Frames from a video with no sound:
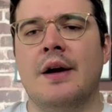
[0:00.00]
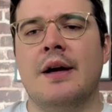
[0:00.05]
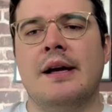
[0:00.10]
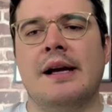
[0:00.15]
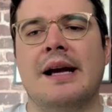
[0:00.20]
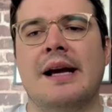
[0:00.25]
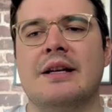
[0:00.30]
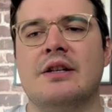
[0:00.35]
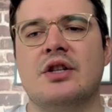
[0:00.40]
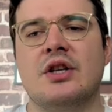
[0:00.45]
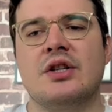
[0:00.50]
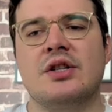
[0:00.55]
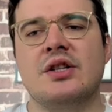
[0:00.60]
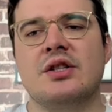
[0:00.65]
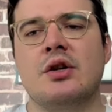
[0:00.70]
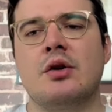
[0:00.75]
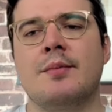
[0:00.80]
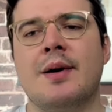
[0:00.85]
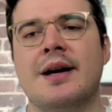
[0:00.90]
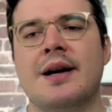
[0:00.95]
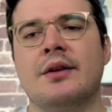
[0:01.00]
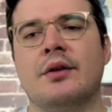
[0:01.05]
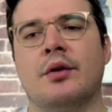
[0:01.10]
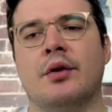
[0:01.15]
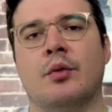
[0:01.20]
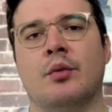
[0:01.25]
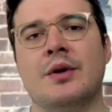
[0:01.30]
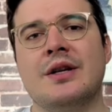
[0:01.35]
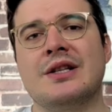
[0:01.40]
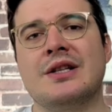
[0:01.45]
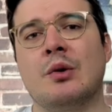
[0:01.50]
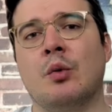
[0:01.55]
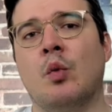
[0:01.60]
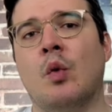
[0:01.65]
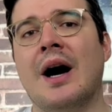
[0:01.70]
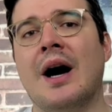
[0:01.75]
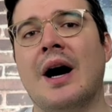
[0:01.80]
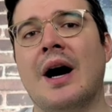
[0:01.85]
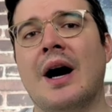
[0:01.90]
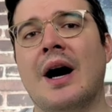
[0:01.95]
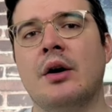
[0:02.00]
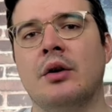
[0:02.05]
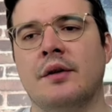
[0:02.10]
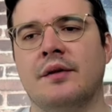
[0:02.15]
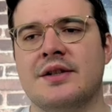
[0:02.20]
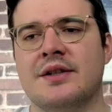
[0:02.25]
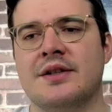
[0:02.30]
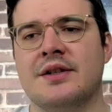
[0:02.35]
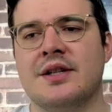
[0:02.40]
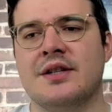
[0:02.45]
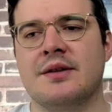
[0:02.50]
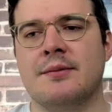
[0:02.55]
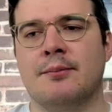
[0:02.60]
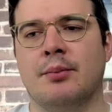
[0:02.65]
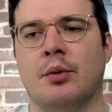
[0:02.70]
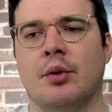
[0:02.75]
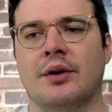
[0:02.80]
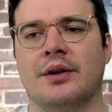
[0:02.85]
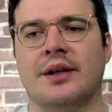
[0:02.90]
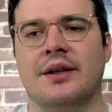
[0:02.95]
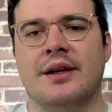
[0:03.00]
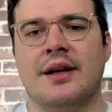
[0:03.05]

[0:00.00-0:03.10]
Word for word: and just as a reminder, the reason why all of this is important